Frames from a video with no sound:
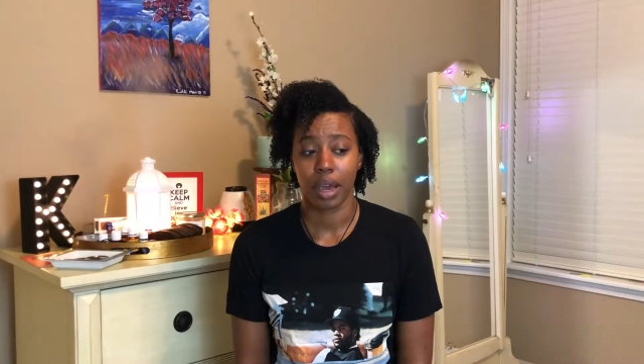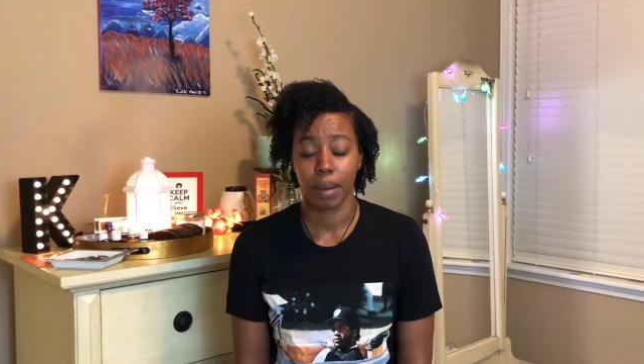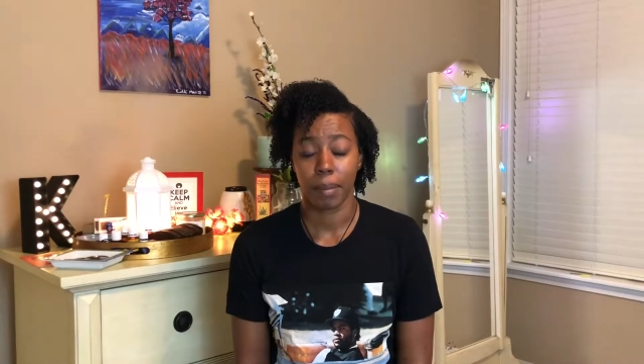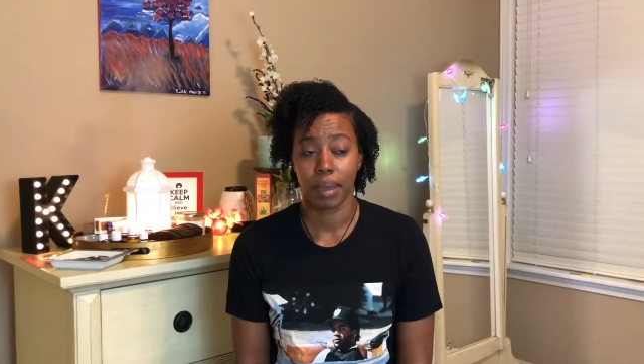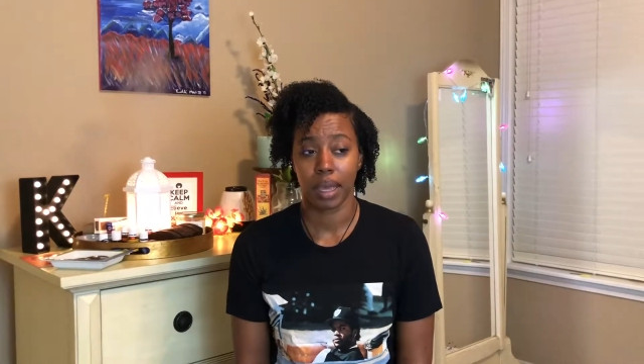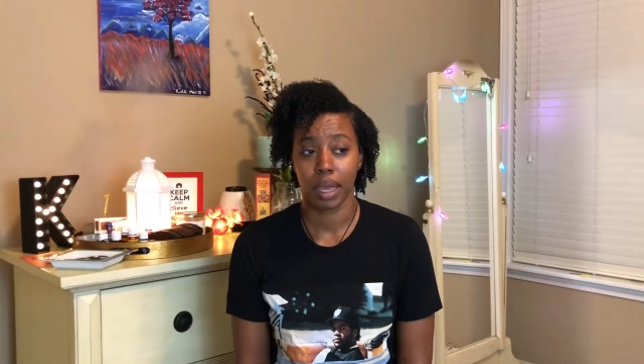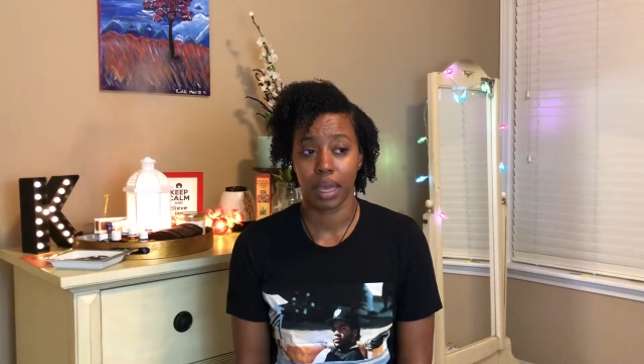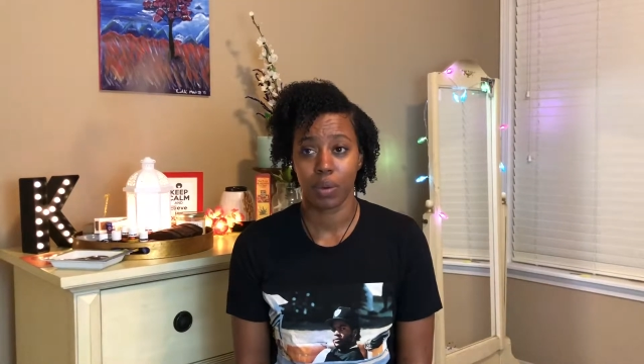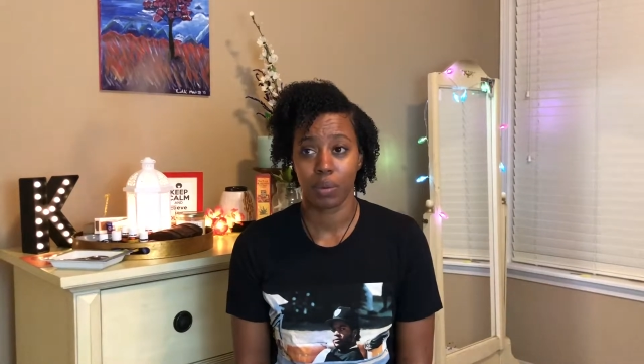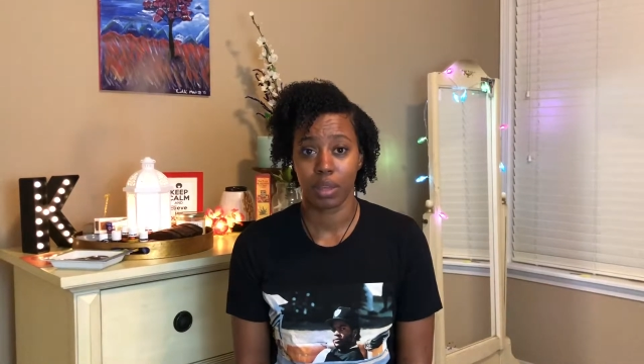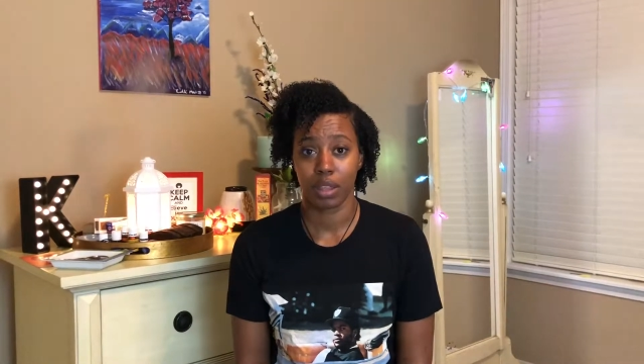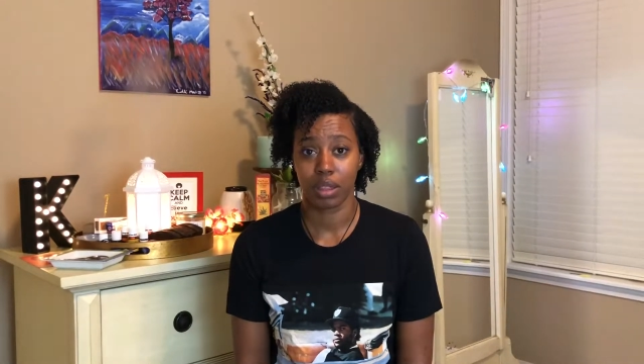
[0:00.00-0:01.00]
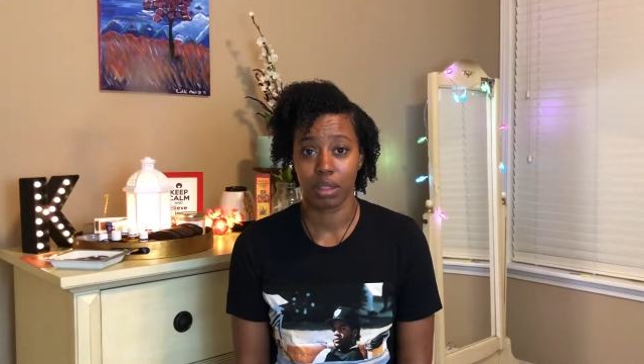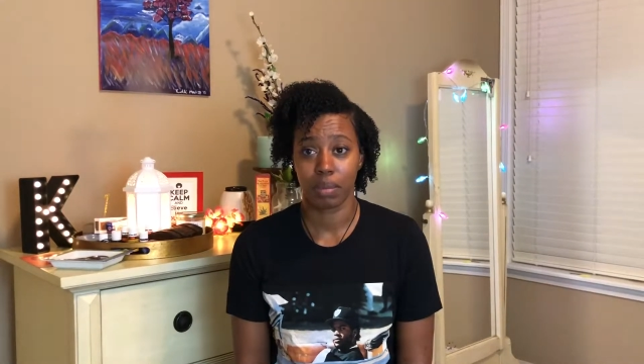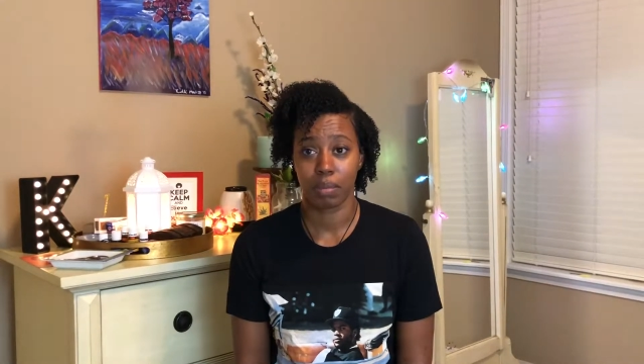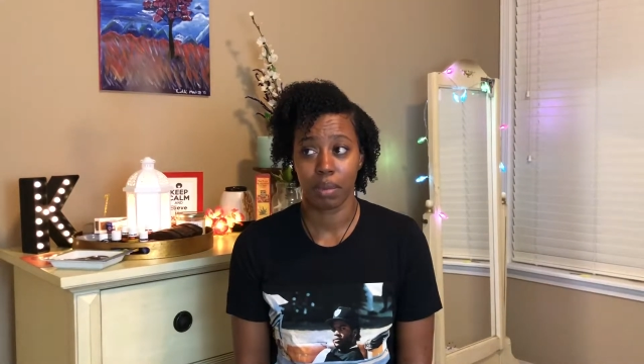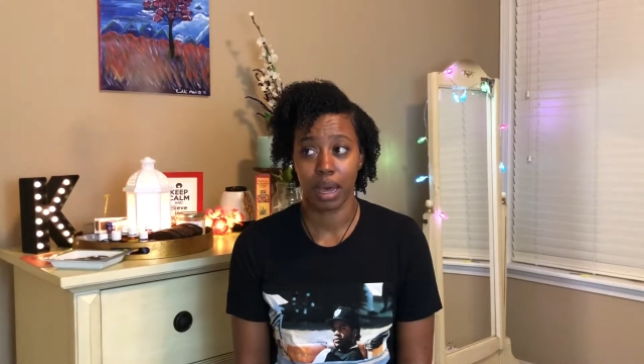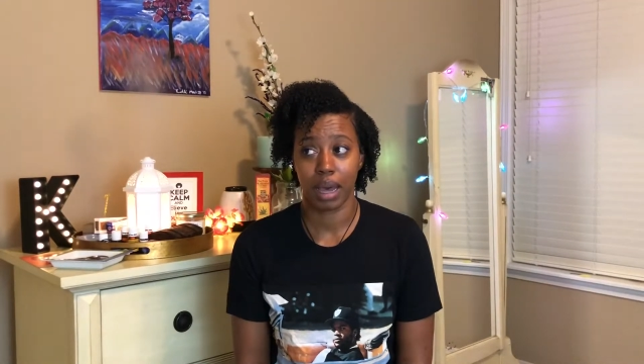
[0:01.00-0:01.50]
a bed with
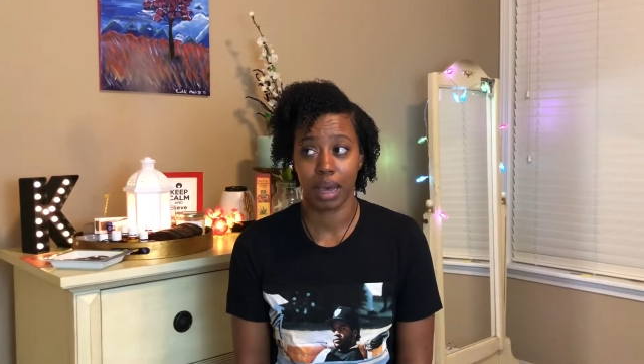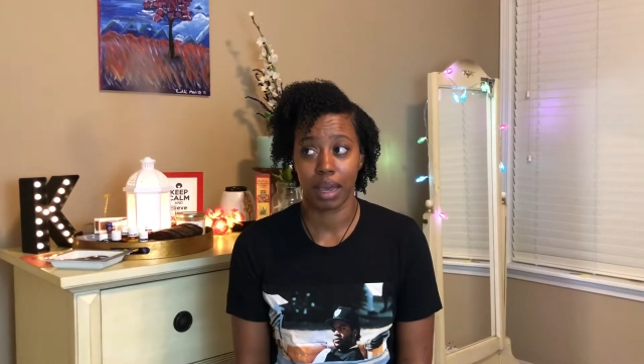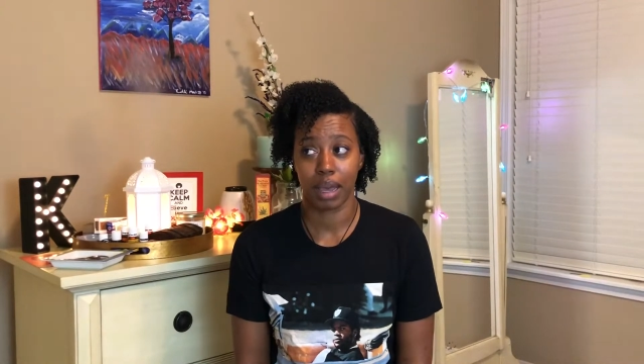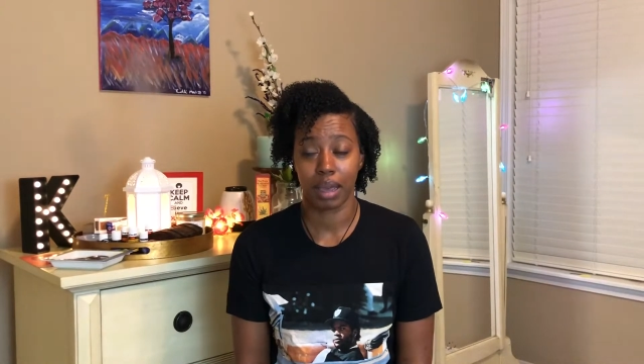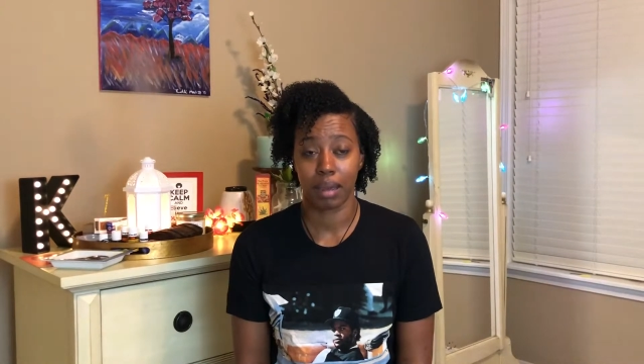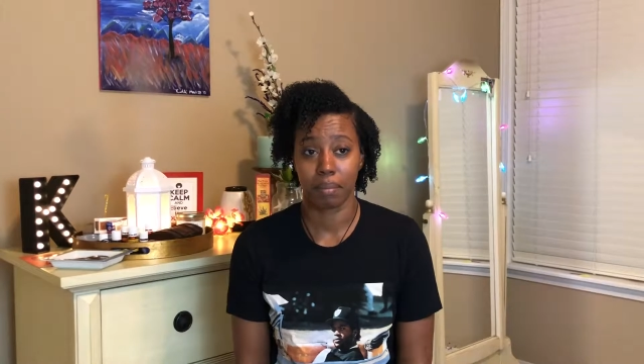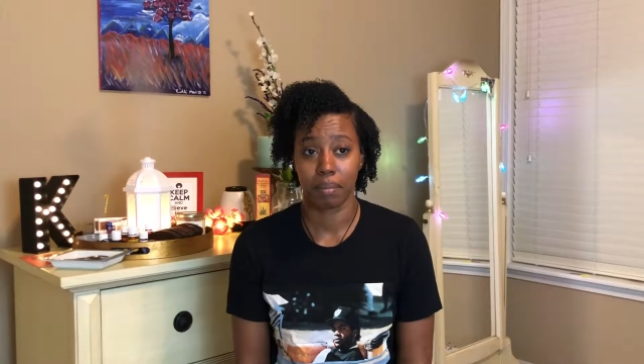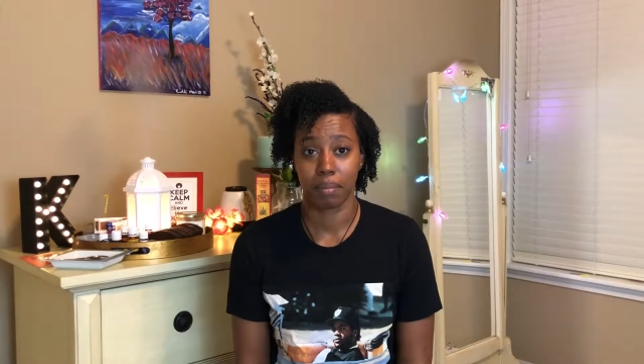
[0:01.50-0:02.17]
my